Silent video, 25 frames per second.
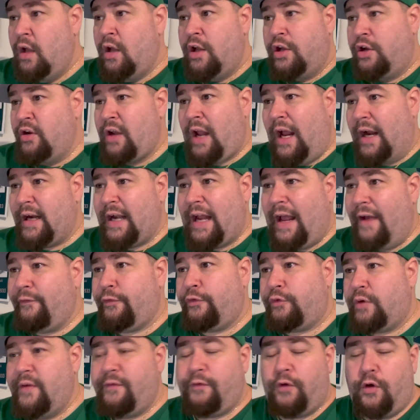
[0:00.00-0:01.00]
You're not going to have
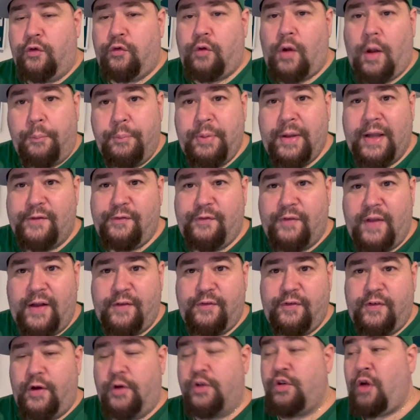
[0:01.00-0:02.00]
3 first-round picks
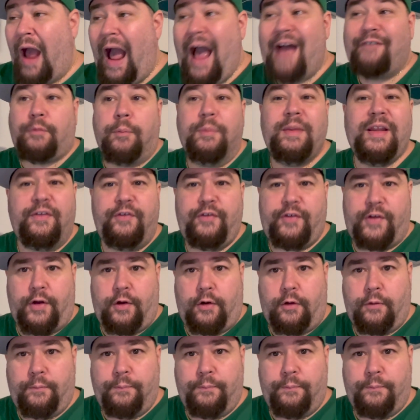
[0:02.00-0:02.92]
next year. You have them this year.